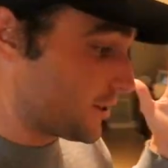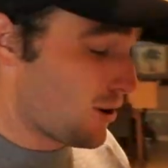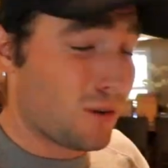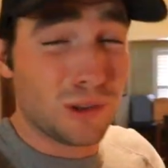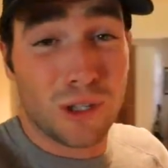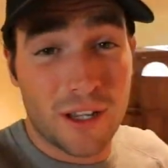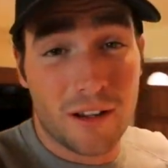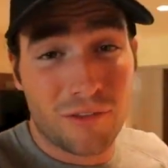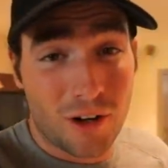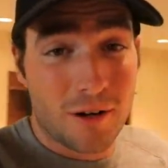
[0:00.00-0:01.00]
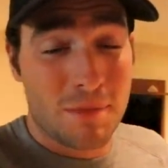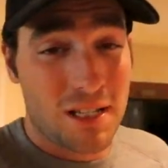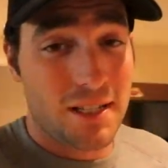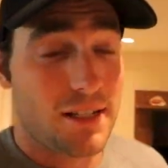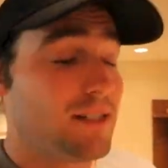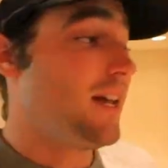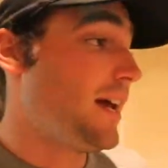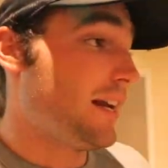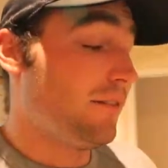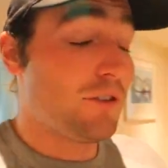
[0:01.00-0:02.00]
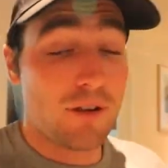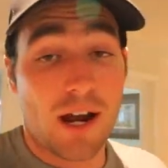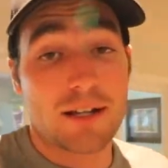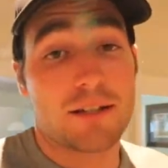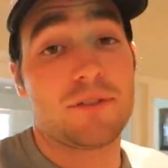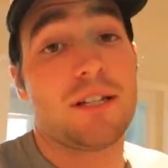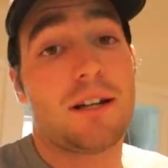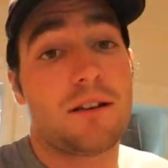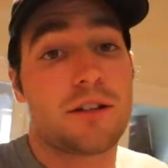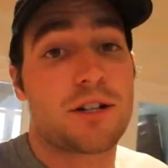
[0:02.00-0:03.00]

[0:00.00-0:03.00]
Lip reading: go looking for chameleons. And if you guys have seen it on the